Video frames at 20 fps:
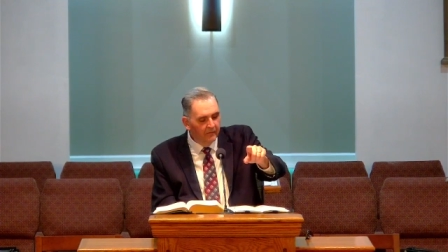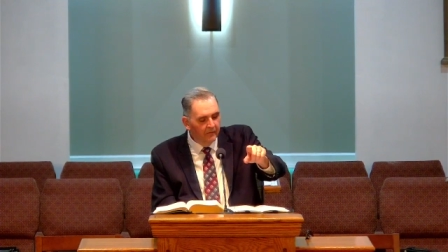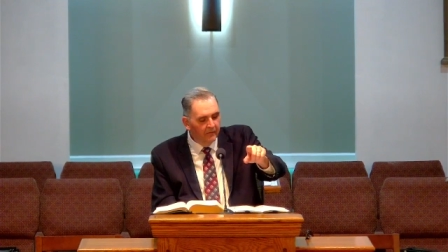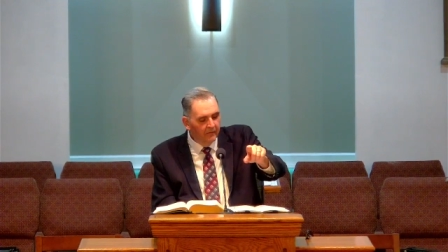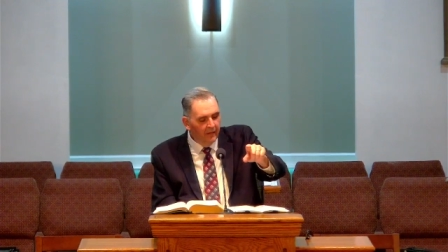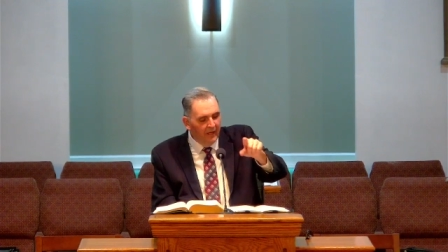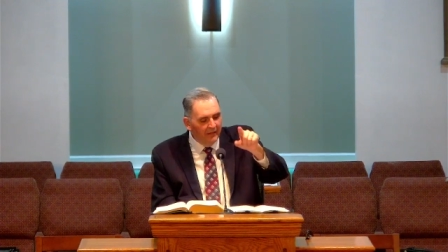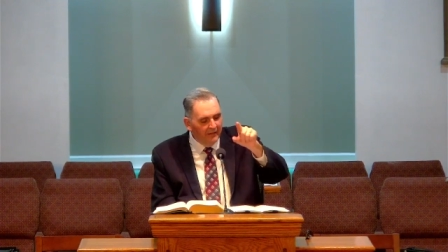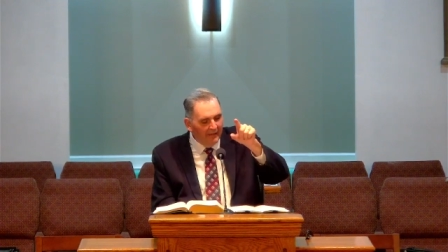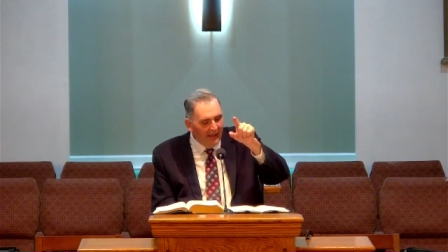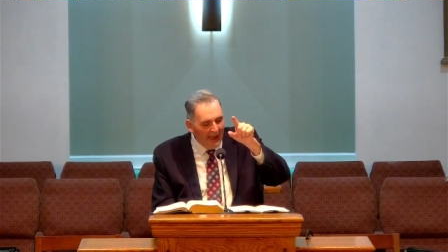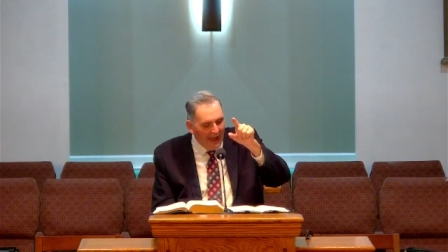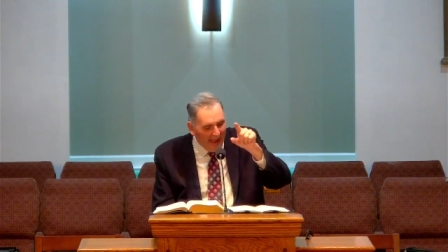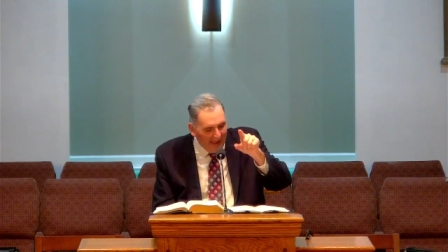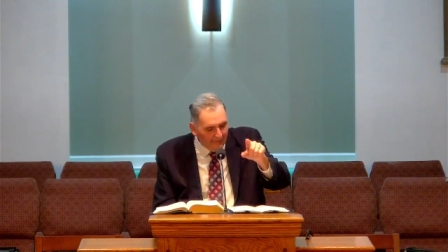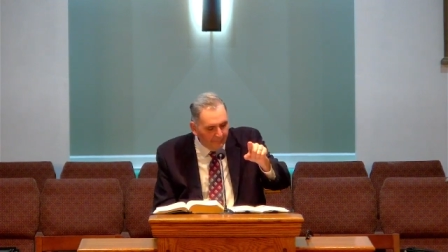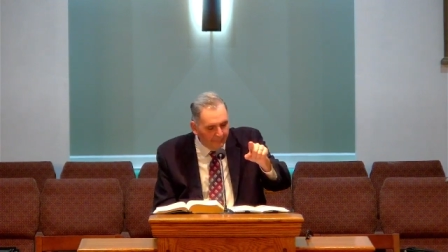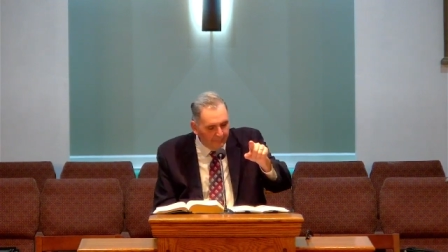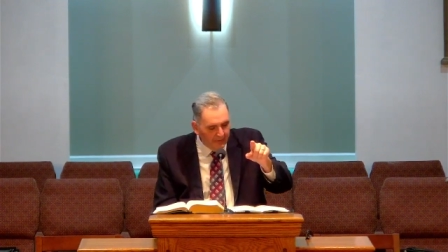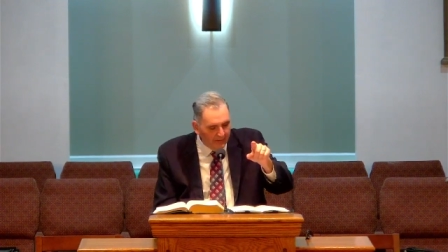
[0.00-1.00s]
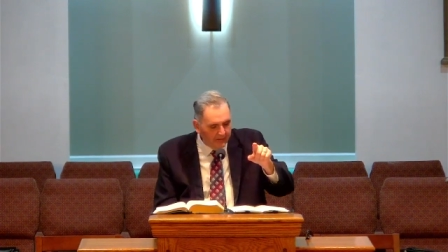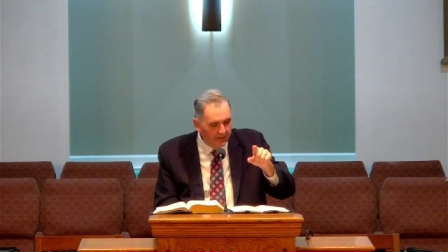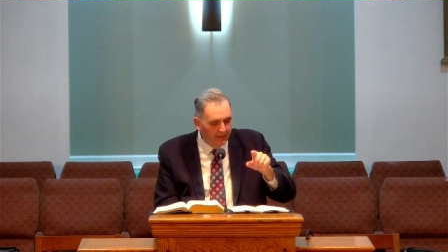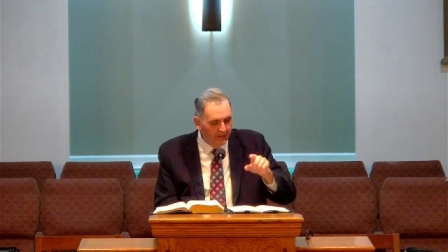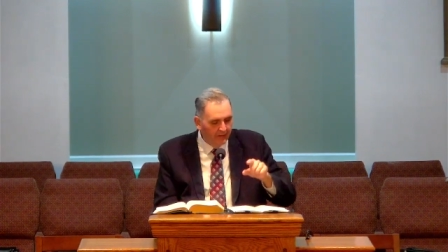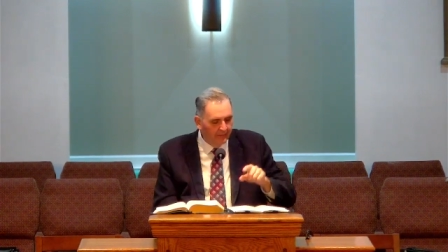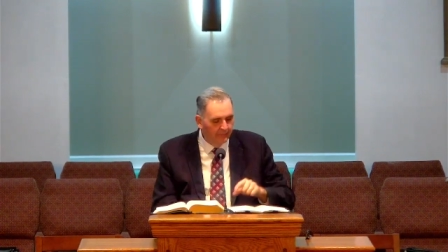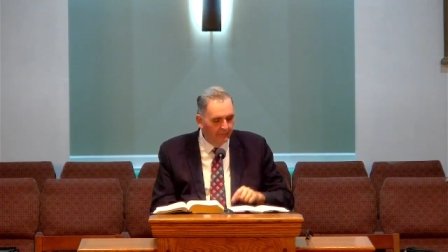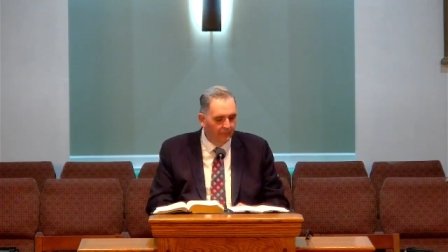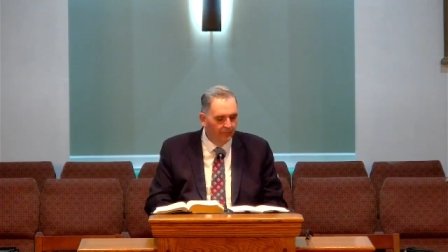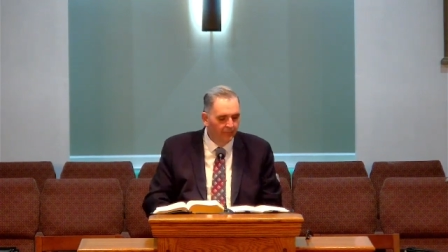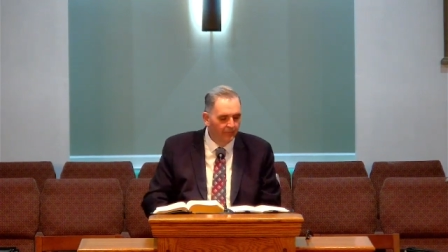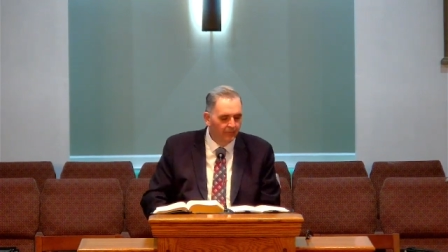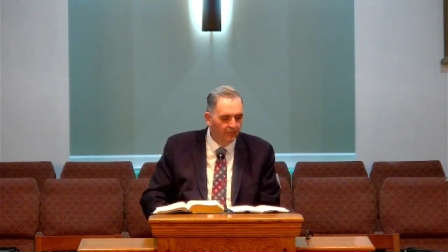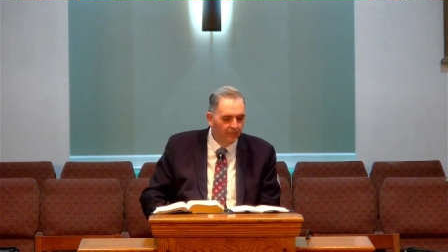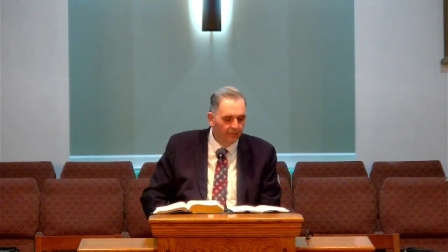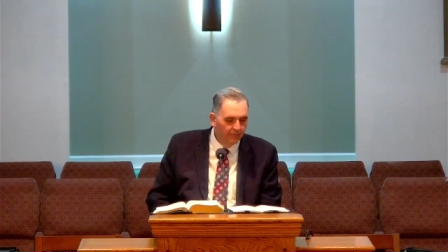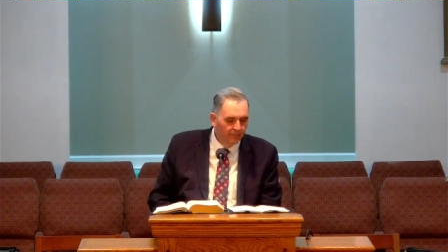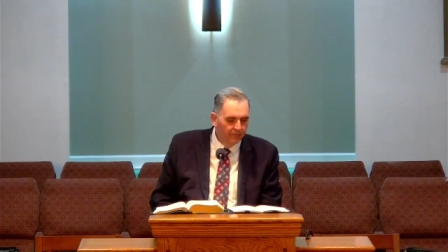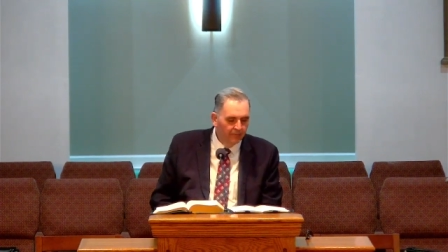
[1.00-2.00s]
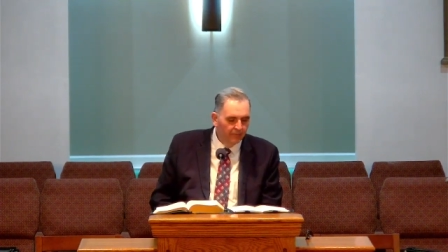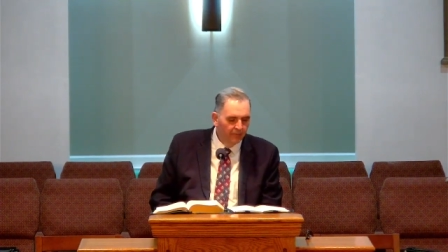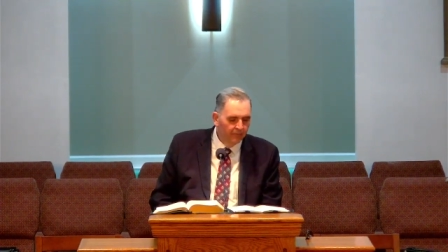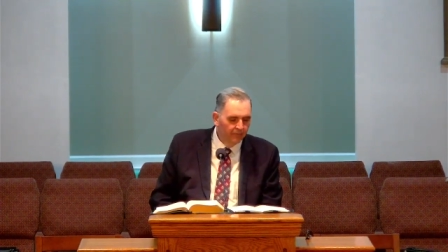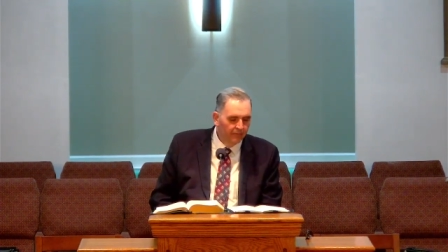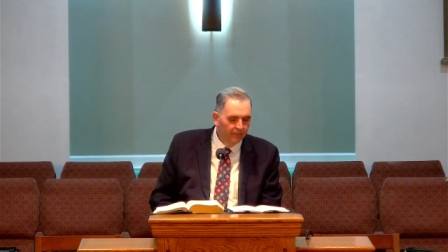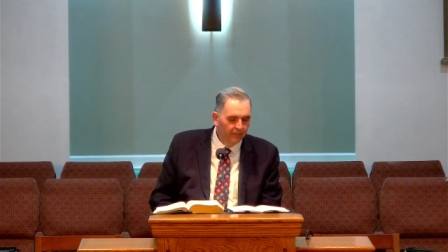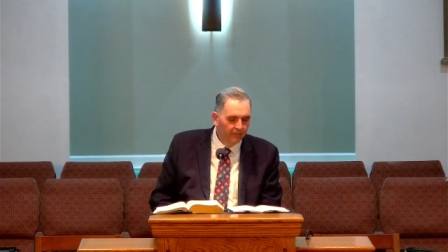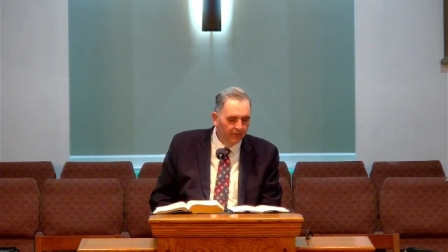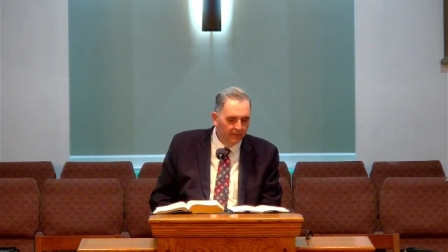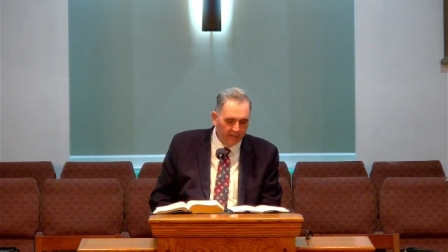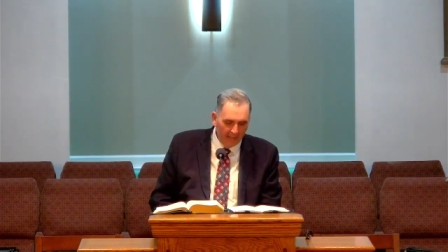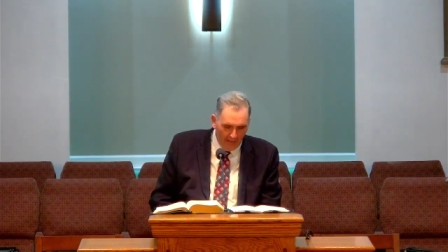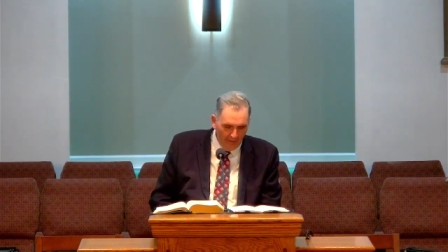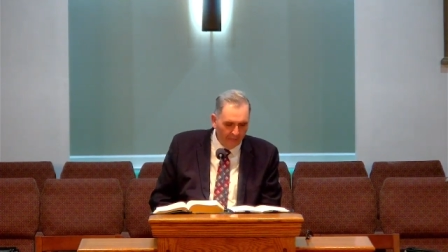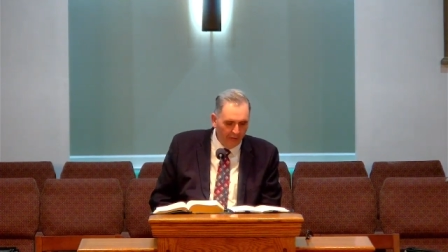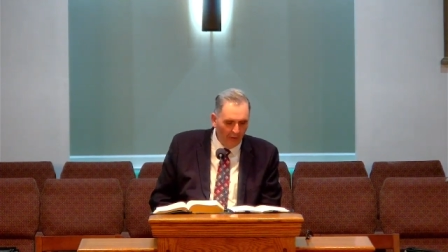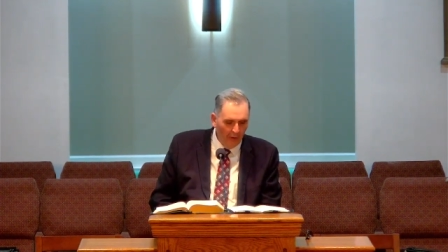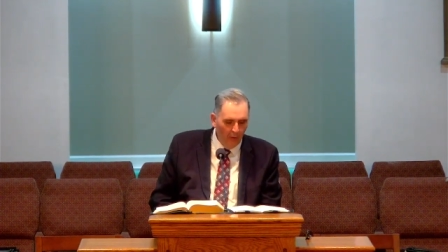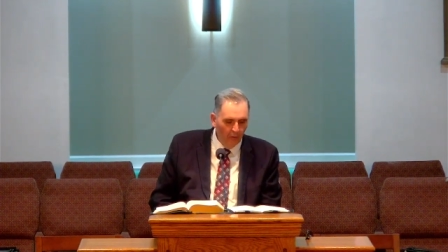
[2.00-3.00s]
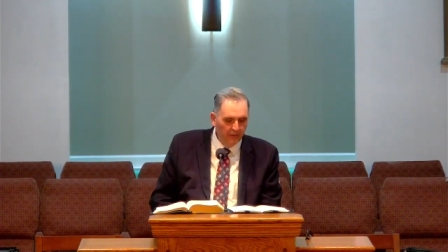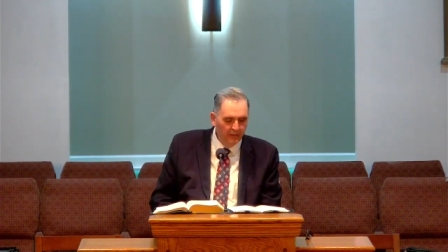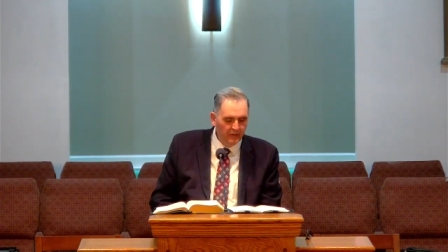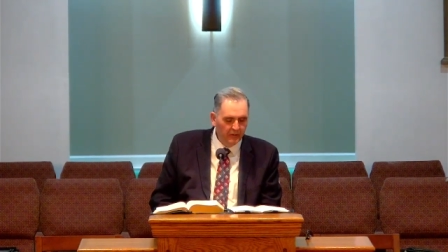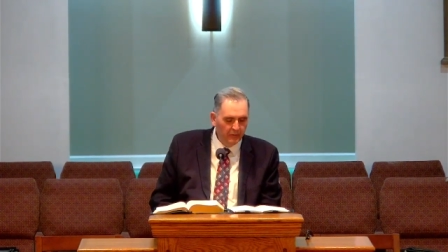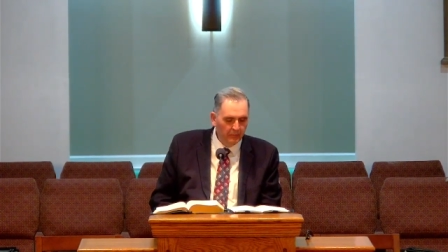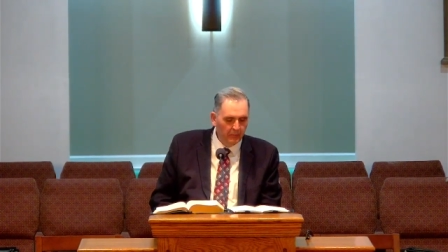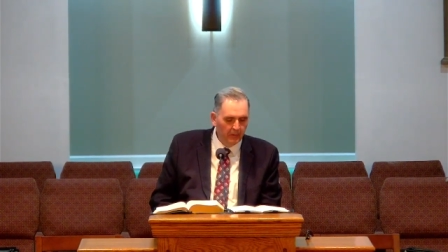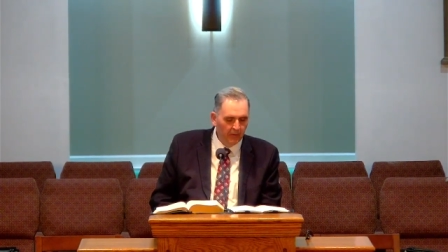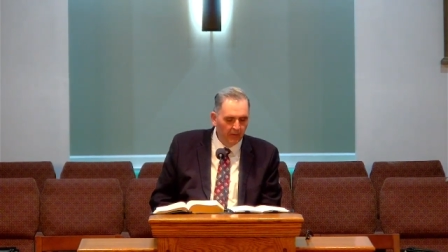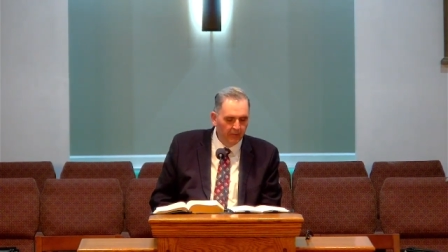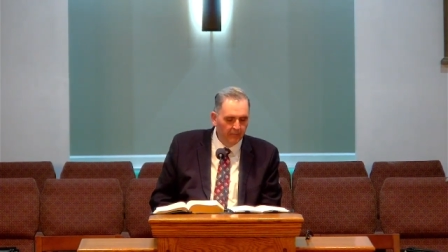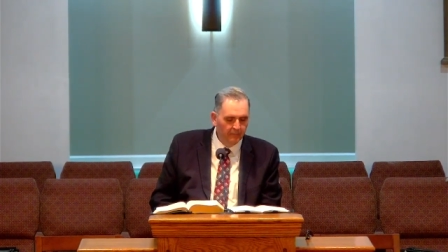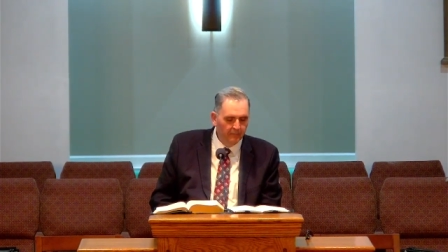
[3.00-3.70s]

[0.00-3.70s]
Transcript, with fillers: An advocate, God the Holy Spirit,